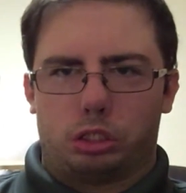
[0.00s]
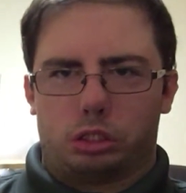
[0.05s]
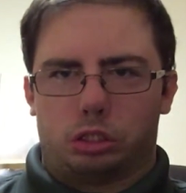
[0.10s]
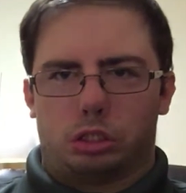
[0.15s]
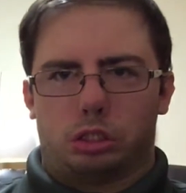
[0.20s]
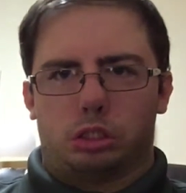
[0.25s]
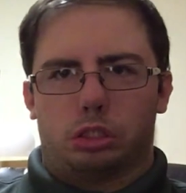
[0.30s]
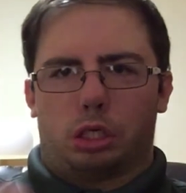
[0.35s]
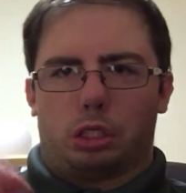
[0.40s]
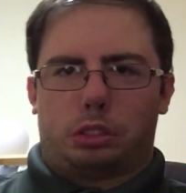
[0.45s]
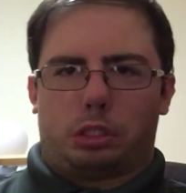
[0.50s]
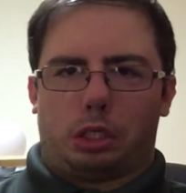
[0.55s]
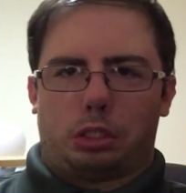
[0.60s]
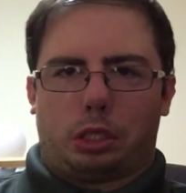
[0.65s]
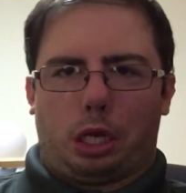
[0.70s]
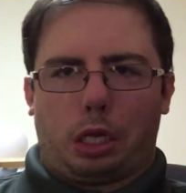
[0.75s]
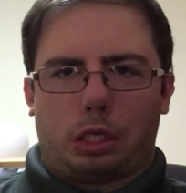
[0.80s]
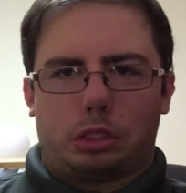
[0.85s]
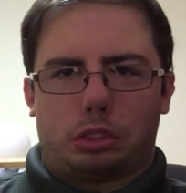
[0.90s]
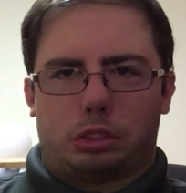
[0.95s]
What's up
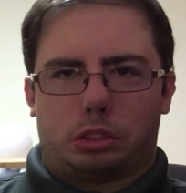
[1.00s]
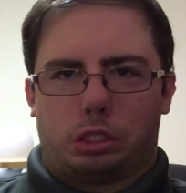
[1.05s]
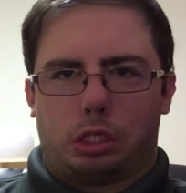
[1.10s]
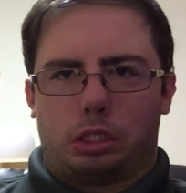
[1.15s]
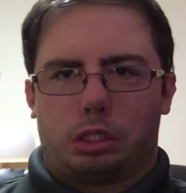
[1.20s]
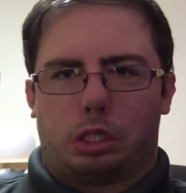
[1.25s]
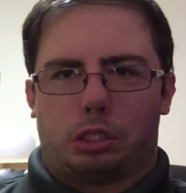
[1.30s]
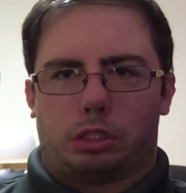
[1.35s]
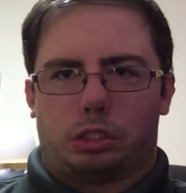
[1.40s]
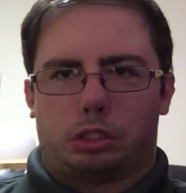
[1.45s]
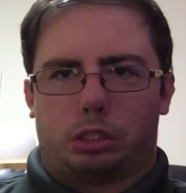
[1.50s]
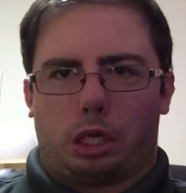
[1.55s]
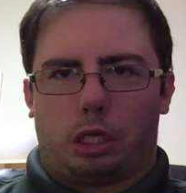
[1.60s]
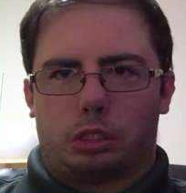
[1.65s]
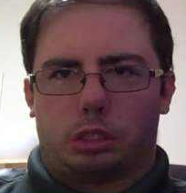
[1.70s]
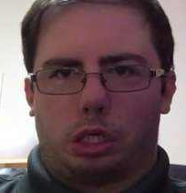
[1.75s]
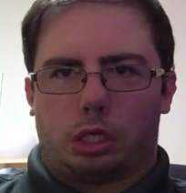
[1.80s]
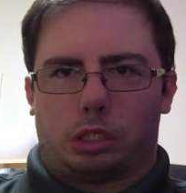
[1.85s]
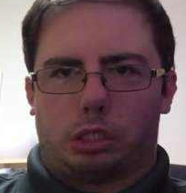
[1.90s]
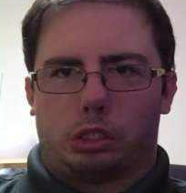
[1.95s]
guys, TJ
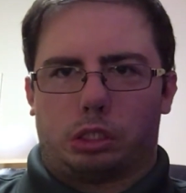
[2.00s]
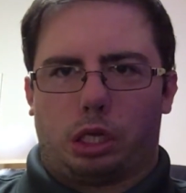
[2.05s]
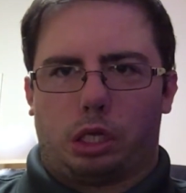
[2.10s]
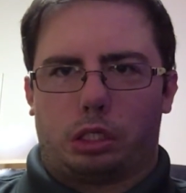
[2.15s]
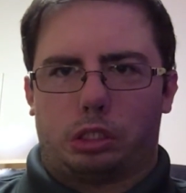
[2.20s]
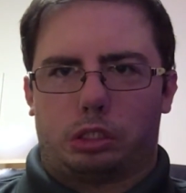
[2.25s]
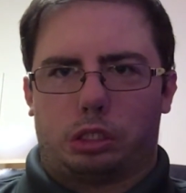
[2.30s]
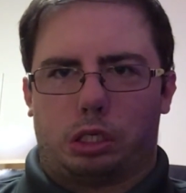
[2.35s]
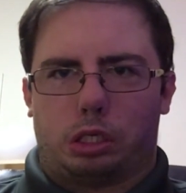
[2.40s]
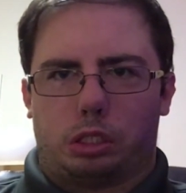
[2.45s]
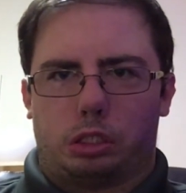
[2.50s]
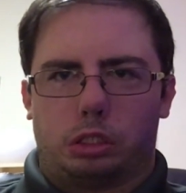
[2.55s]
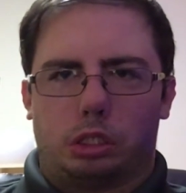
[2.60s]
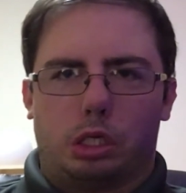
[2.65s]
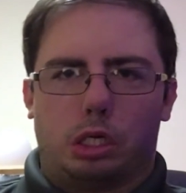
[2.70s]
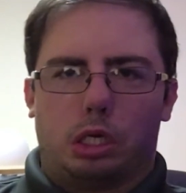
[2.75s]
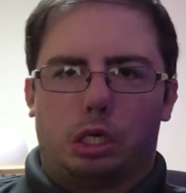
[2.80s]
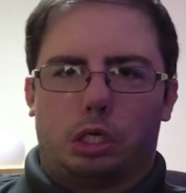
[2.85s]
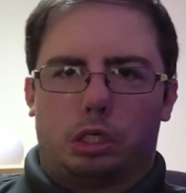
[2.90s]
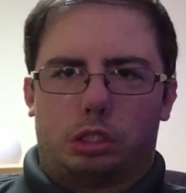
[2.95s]
Tech Paradise here.
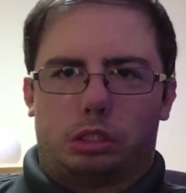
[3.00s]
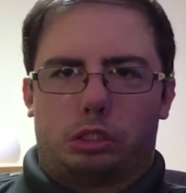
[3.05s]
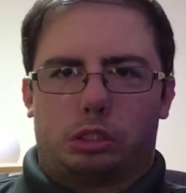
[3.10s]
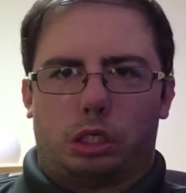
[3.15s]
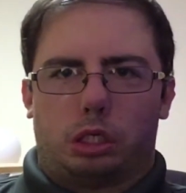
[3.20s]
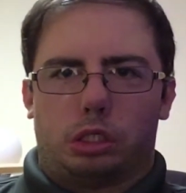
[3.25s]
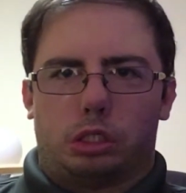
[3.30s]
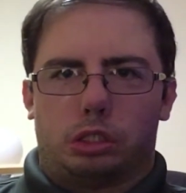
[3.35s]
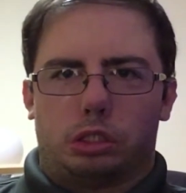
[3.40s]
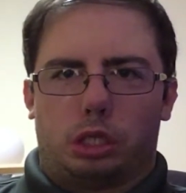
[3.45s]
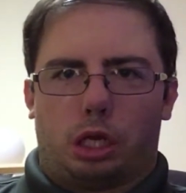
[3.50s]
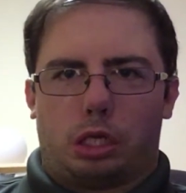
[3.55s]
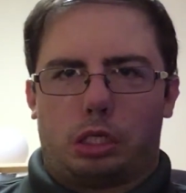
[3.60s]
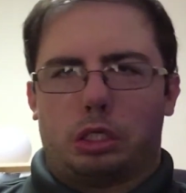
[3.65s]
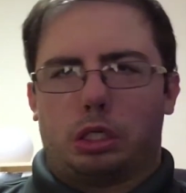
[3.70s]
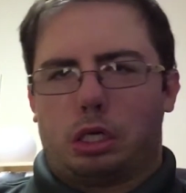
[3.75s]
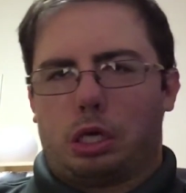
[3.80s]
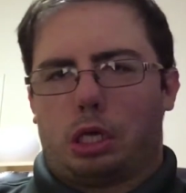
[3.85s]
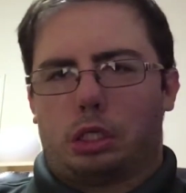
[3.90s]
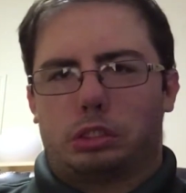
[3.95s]
So I
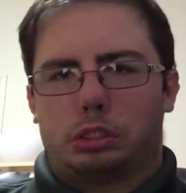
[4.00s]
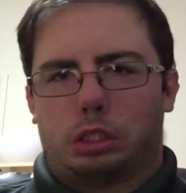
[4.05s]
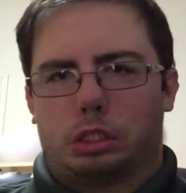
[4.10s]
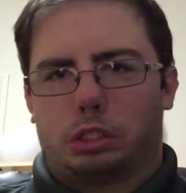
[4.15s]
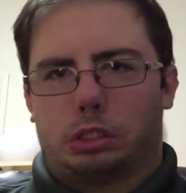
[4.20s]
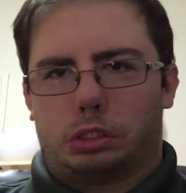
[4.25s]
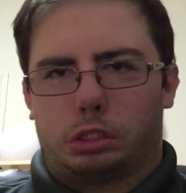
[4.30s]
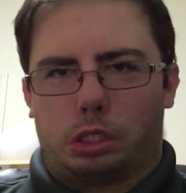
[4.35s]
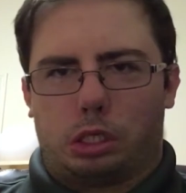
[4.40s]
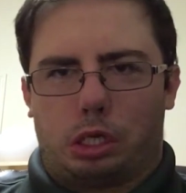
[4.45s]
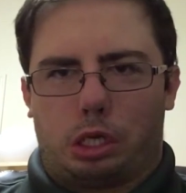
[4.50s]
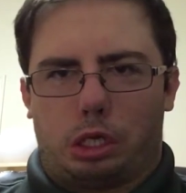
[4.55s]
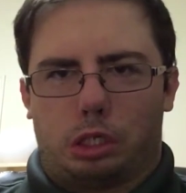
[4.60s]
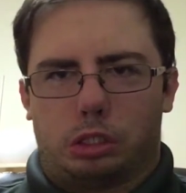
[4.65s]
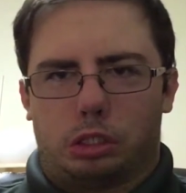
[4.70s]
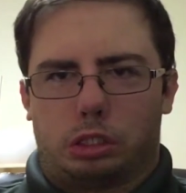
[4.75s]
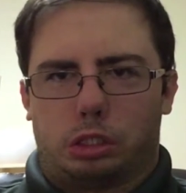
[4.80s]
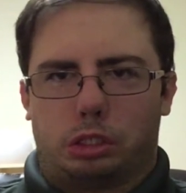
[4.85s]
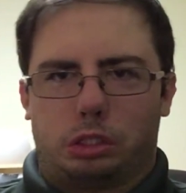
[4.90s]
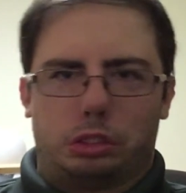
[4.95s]
know I haven't done a
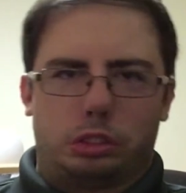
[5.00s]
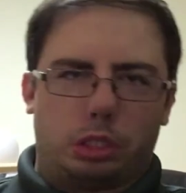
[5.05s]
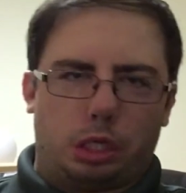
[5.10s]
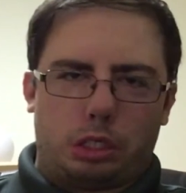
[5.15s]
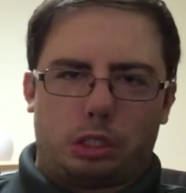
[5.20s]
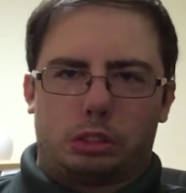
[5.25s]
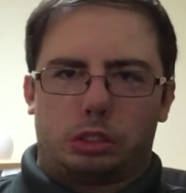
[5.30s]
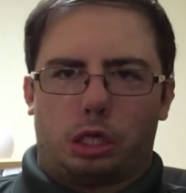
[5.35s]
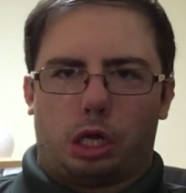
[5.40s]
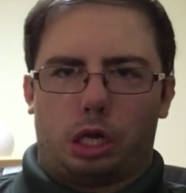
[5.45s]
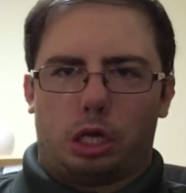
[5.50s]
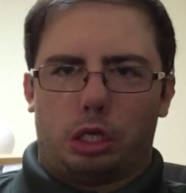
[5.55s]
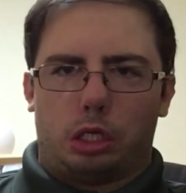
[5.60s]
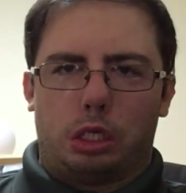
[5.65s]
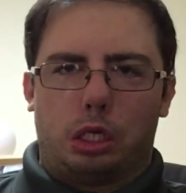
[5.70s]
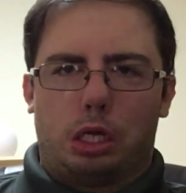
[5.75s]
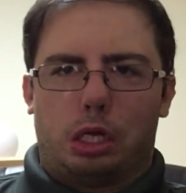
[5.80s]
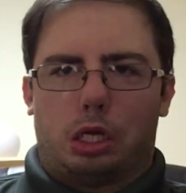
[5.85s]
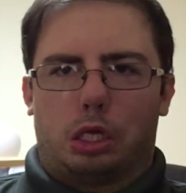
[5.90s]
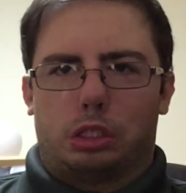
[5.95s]
video in quite a
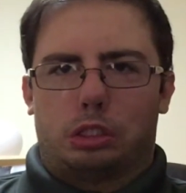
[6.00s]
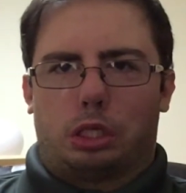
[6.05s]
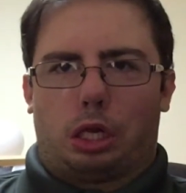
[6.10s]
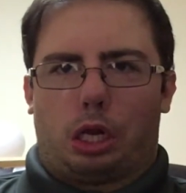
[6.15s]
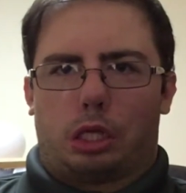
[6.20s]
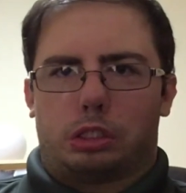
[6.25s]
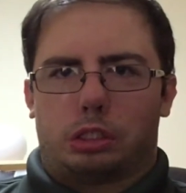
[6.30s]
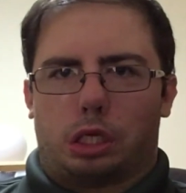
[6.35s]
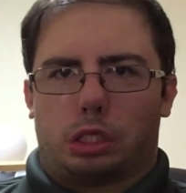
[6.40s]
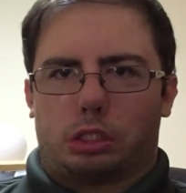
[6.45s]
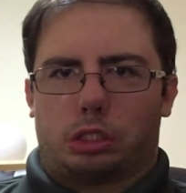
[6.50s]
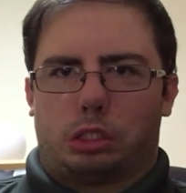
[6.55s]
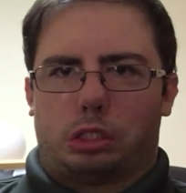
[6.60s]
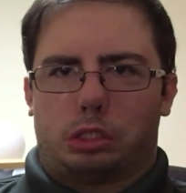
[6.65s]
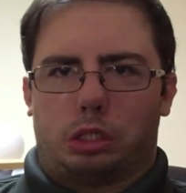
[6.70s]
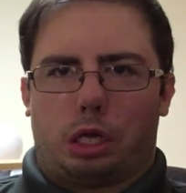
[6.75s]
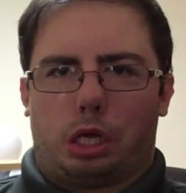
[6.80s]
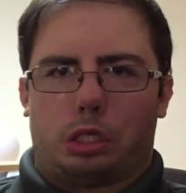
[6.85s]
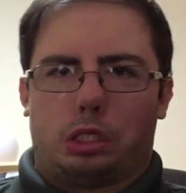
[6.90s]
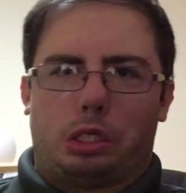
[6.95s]
while, but I wanted to
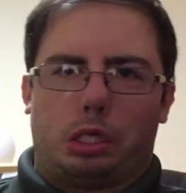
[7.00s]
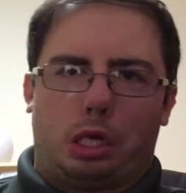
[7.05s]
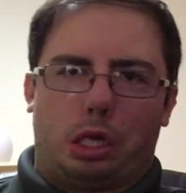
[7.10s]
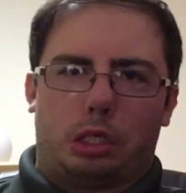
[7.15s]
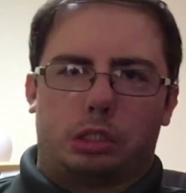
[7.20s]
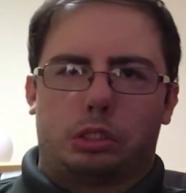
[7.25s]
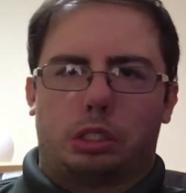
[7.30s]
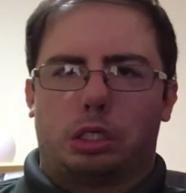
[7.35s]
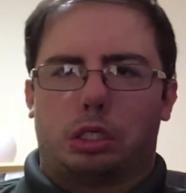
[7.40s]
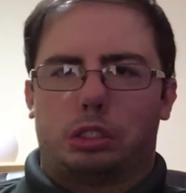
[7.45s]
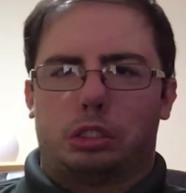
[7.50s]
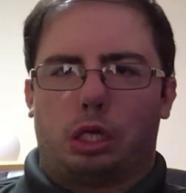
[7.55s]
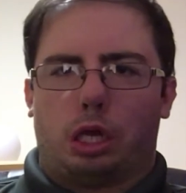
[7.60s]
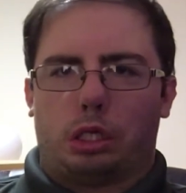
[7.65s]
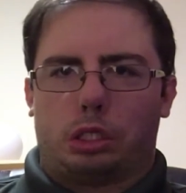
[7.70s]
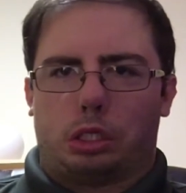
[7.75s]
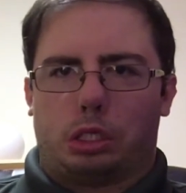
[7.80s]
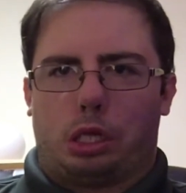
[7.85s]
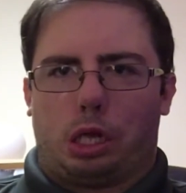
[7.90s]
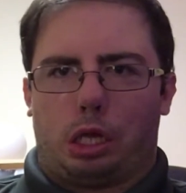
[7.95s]
go ahead and kick things
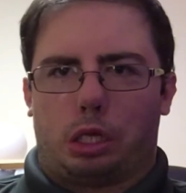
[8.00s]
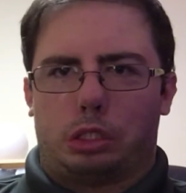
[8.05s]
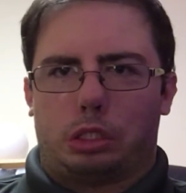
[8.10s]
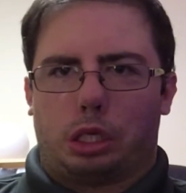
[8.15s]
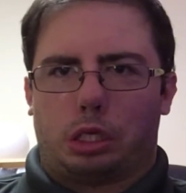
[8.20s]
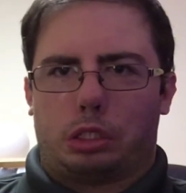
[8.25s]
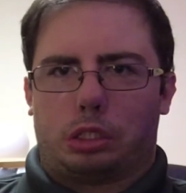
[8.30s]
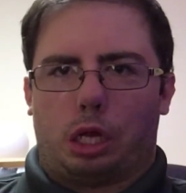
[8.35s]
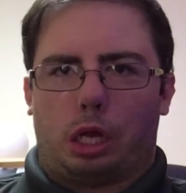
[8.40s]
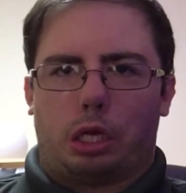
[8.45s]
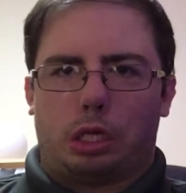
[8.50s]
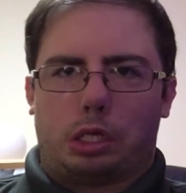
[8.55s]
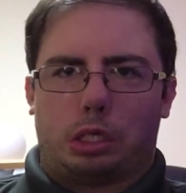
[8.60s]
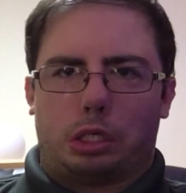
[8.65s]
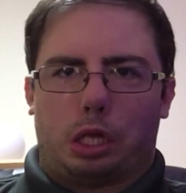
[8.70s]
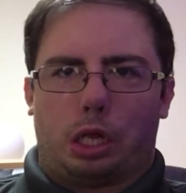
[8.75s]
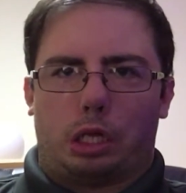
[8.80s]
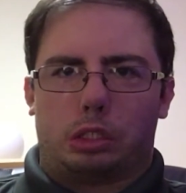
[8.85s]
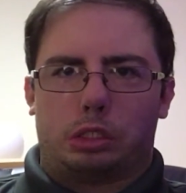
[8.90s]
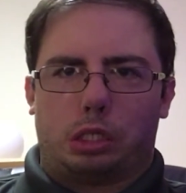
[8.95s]
off again by talking
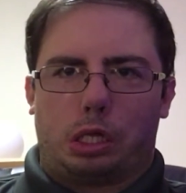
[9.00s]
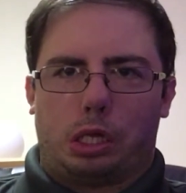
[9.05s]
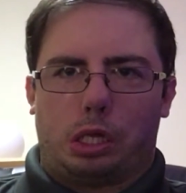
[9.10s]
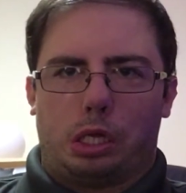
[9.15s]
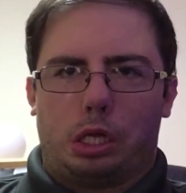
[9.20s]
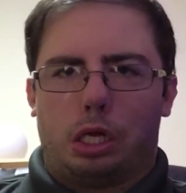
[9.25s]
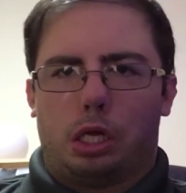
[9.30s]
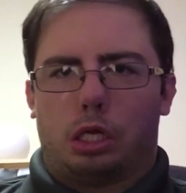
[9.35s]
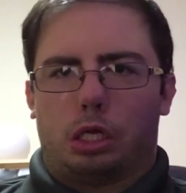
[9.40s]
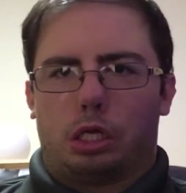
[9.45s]
about the